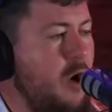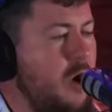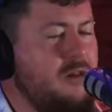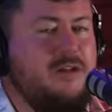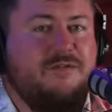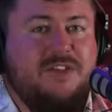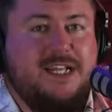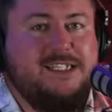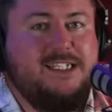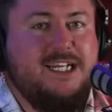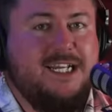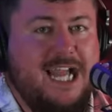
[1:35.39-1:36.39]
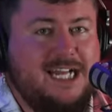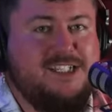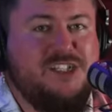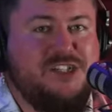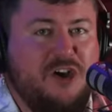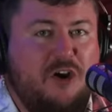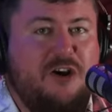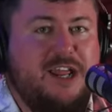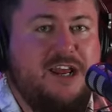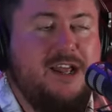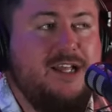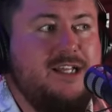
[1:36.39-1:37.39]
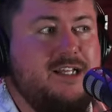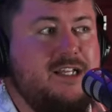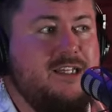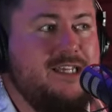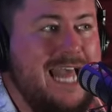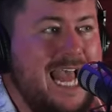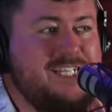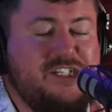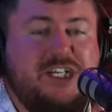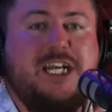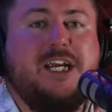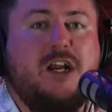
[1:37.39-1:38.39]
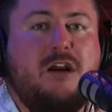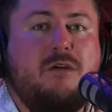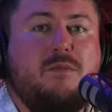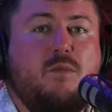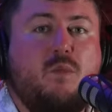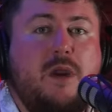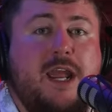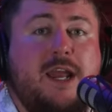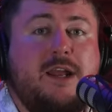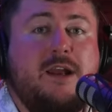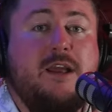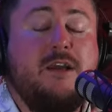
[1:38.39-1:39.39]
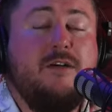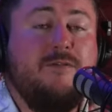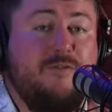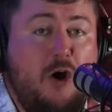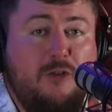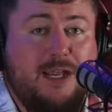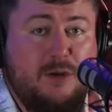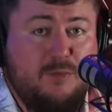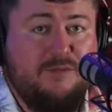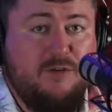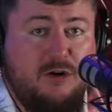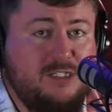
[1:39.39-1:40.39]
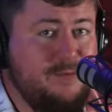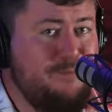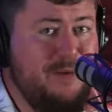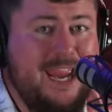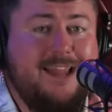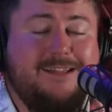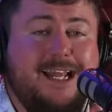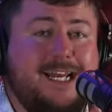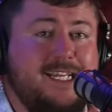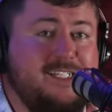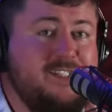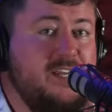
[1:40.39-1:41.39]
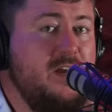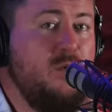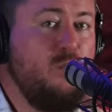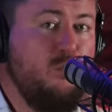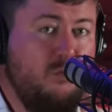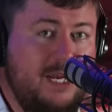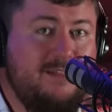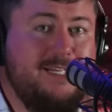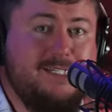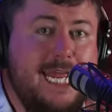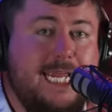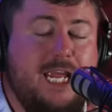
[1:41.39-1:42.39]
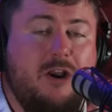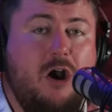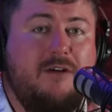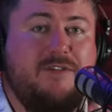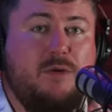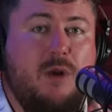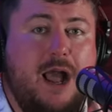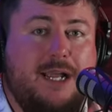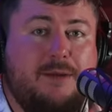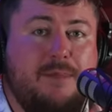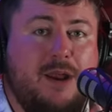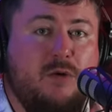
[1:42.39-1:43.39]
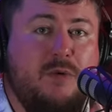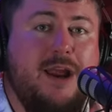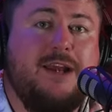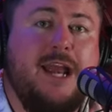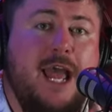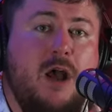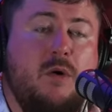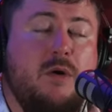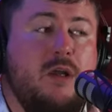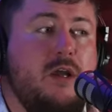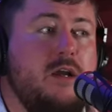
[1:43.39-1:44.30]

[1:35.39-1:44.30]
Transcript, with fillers: all of this got started last year when Falling in Reverse, a band that is really taking off in rock and metal right now,